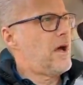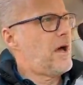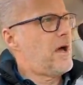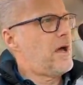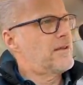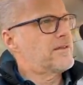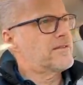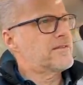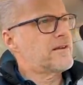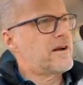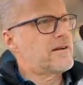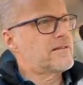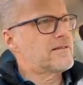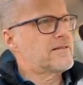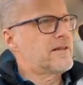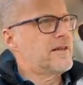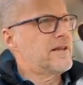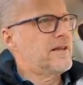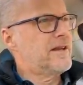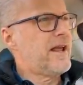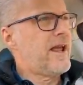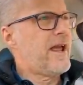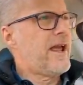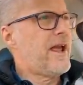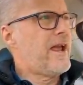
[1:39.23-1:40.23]
starts
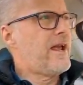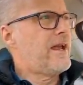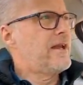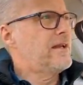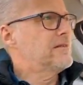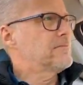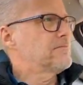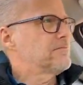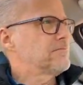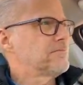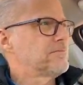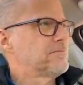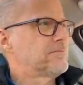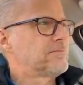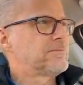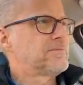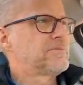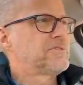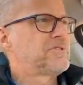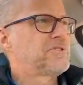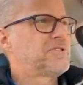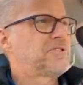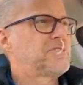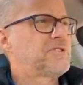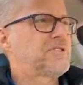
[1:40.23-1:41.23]
in 8,
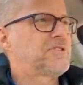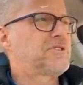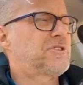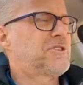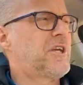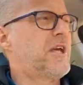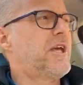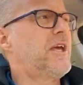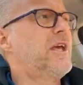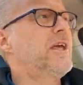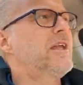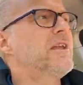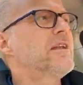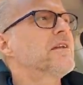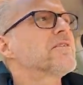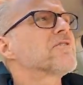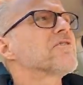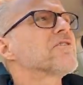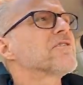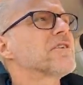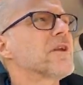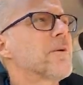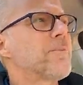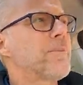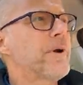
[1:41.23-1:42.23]
10,
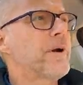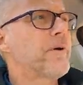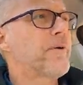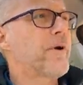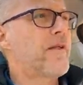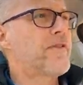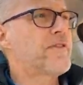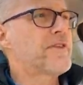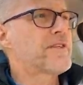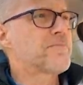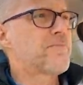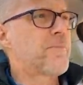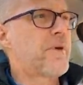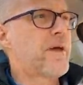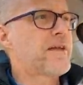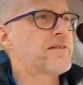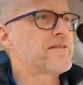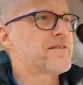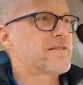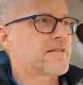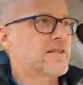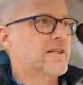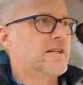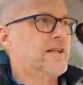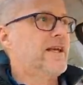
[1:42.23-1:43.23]
just up here around these bends.
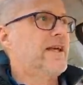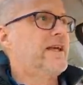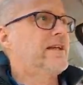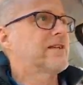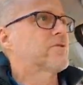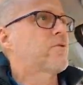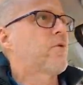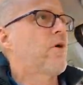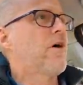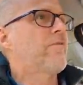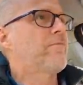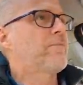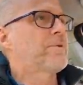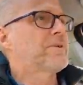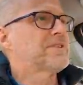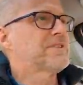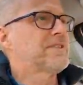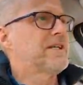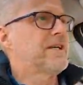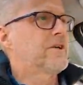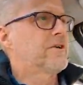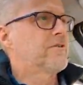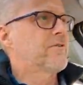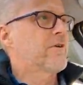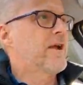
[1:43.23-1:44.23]
It's going to hit
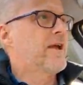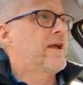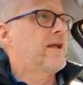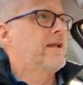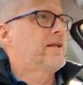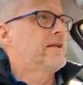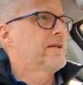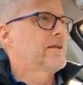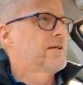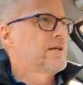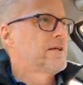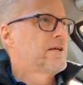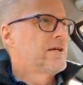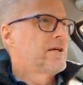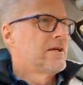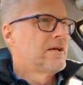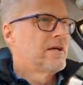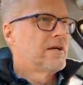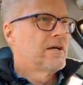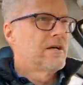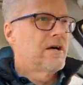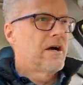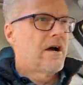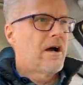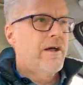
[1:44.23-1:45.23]
12% grade.
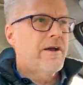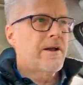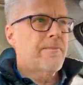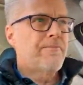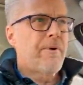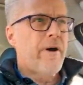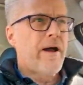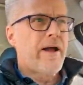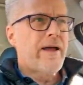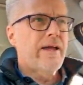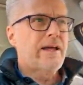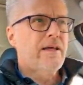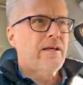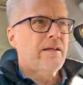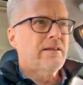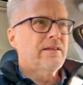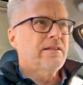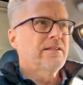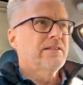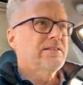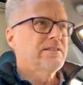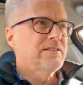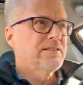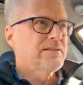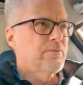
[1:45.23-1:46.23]
On a bike,
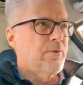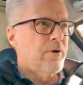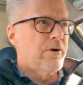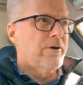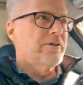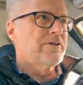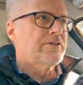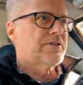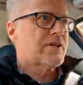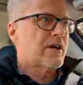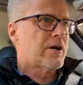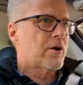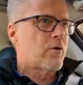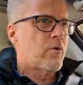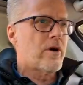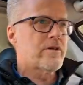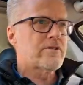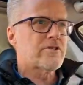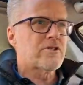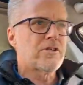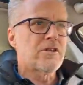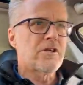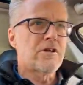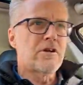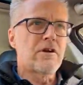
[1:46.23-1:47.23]
this is where you start
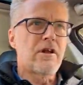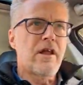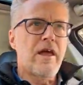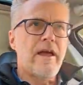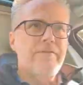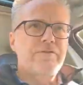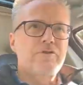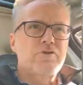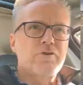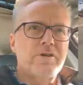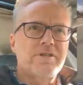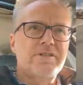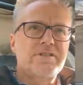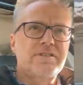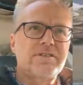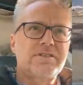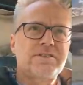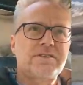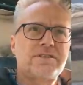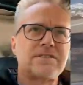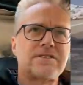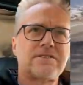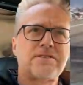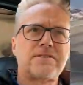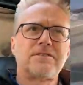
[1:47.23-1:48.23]
questioning your life choices.